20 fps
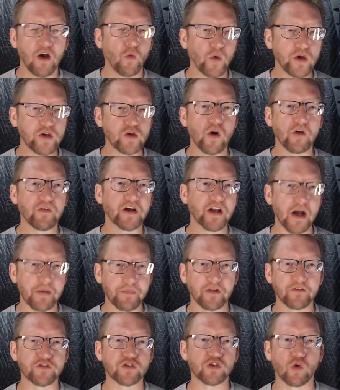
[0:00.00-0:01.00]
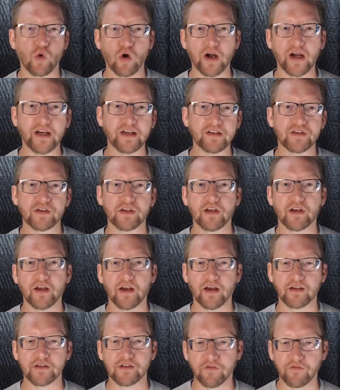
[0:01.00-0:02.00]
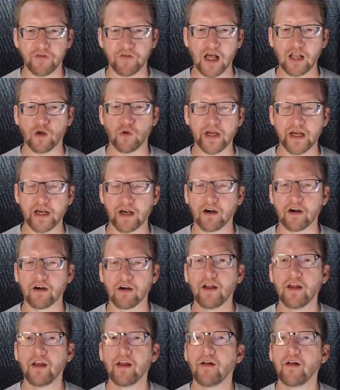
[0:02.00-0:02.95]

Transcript: We do have a couple of stories to follow here.